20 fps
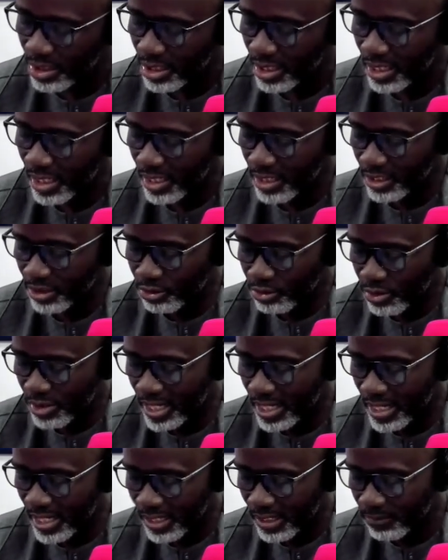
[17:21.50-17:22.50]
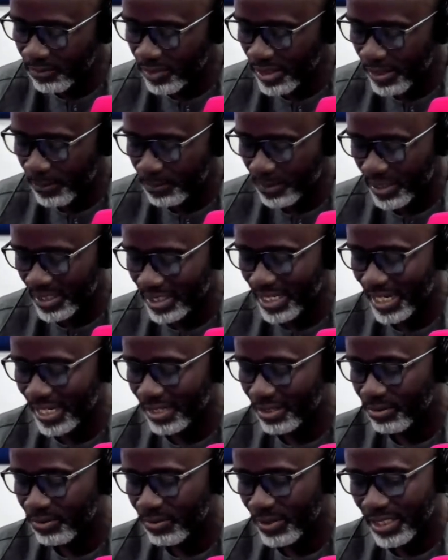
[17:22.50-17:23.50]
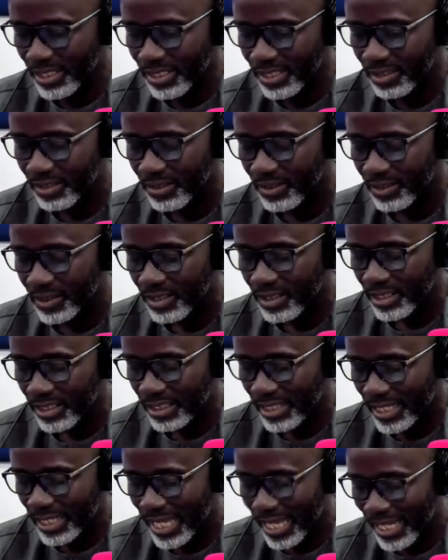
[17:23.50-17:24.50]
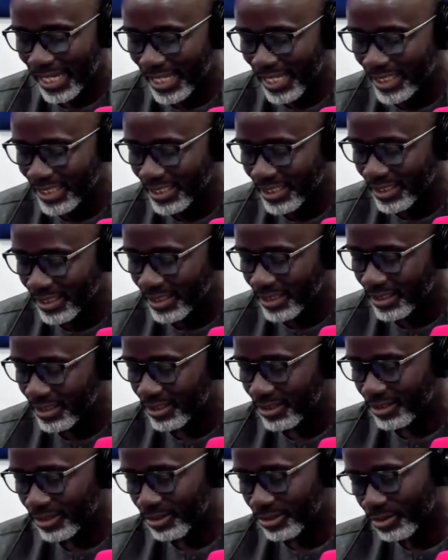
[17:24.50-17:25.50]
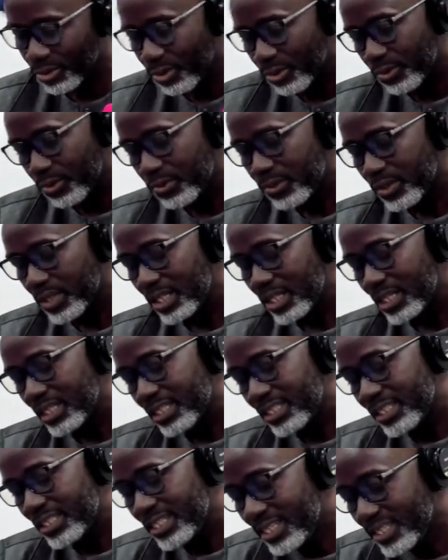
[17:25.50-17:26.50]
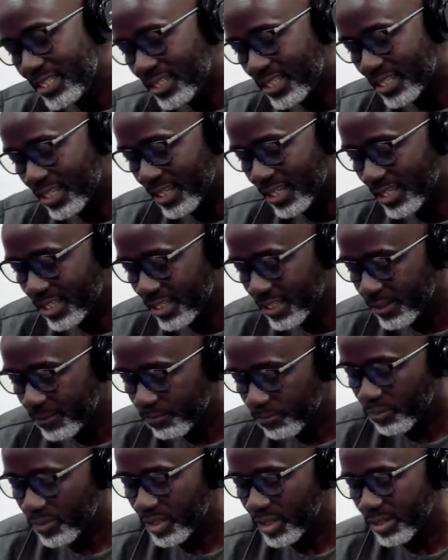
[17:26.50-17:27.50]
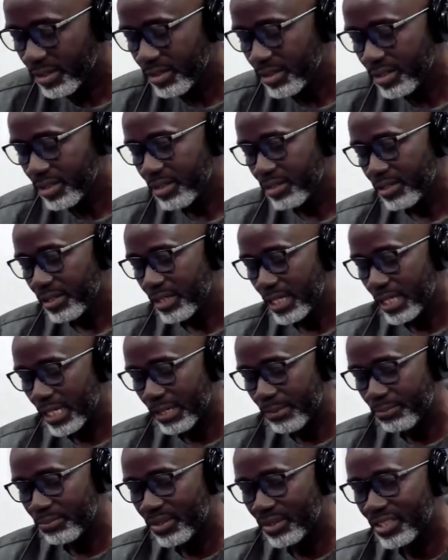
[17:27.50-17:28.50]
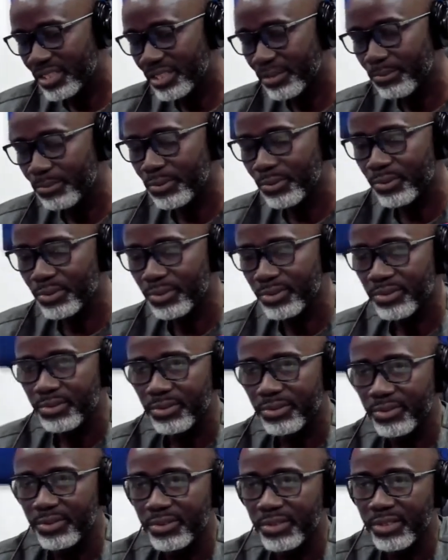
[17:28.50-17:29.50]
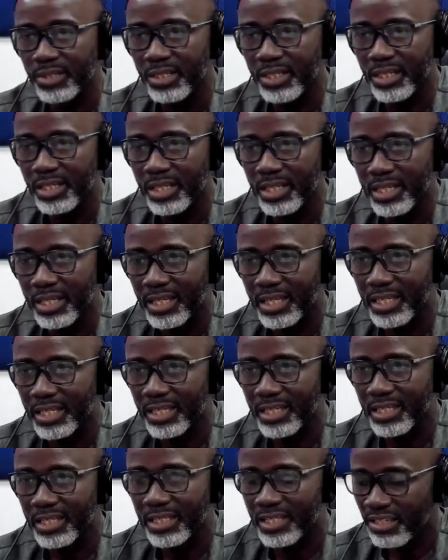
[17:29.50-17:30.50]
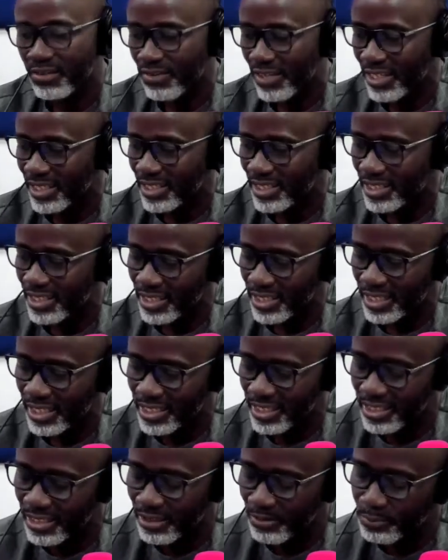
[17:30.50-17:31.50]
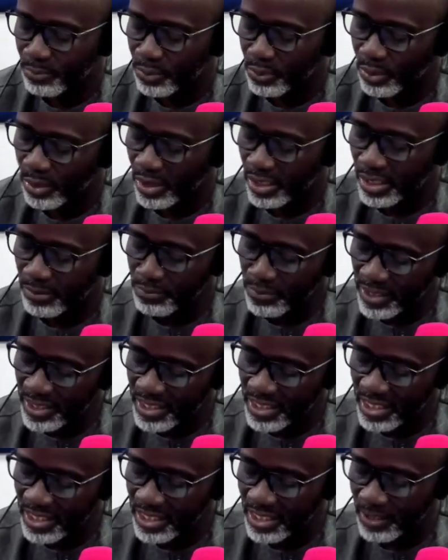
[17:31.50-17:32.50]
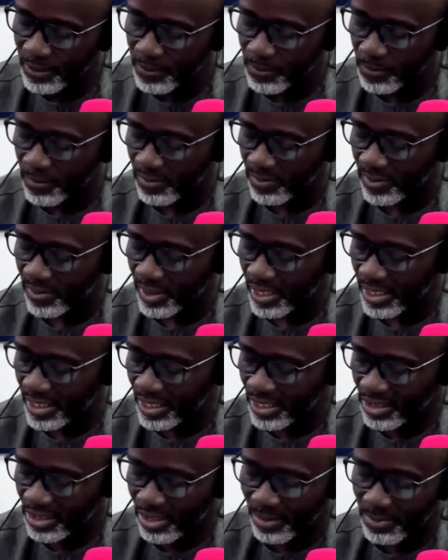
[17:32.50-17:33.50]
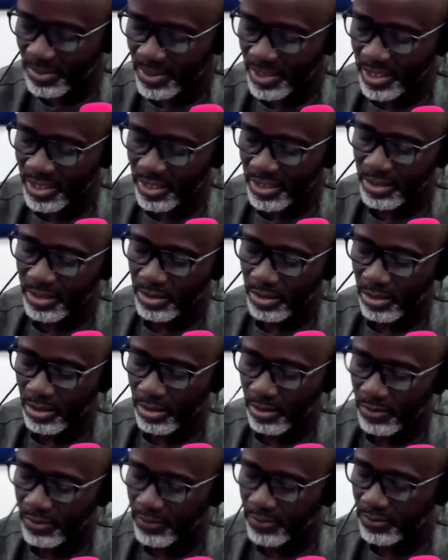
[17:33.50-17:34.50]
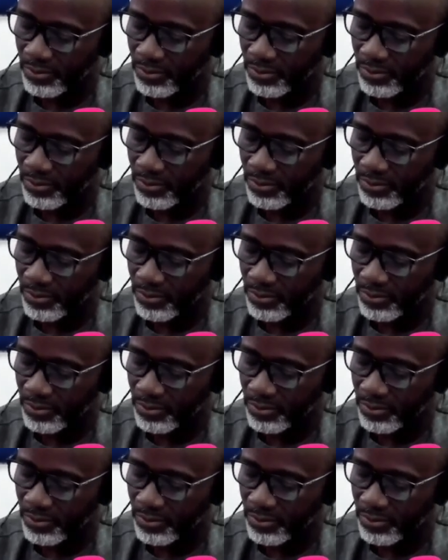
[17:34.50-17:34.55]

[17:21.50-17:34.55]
the picture when they are learning. So these three principles give us a simple or a basic description of